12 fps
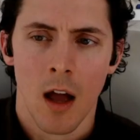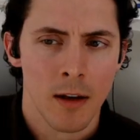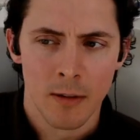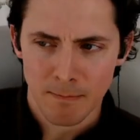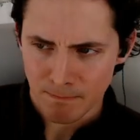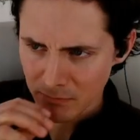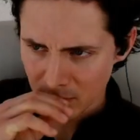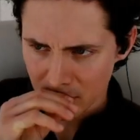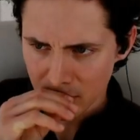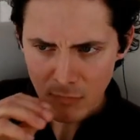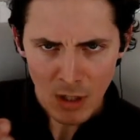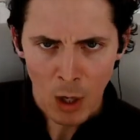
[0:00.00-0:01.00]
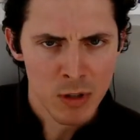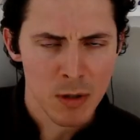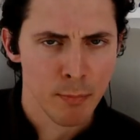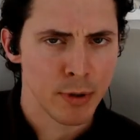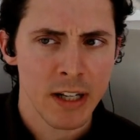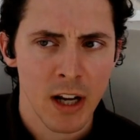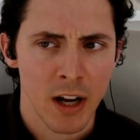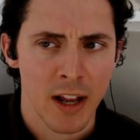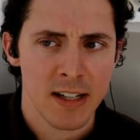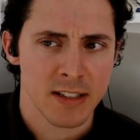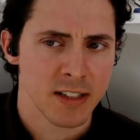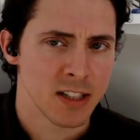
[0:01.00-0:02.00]
And I wasn't planning on
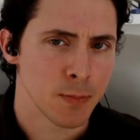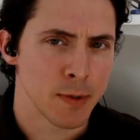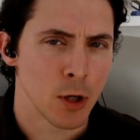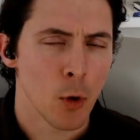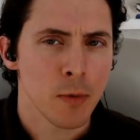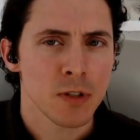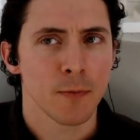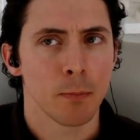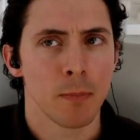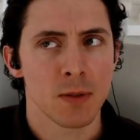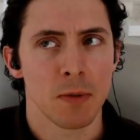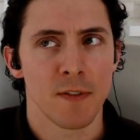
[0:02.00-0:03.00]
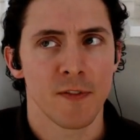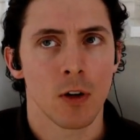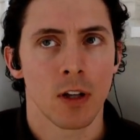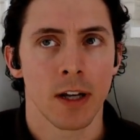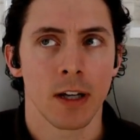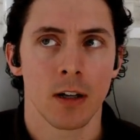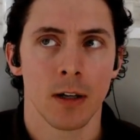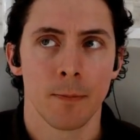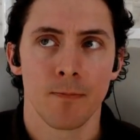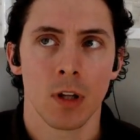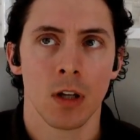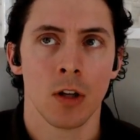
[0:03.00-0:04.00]
asking this, but it almost makes me feel like
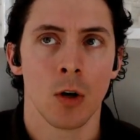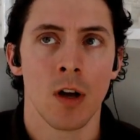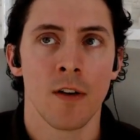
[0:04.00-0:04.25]
you know,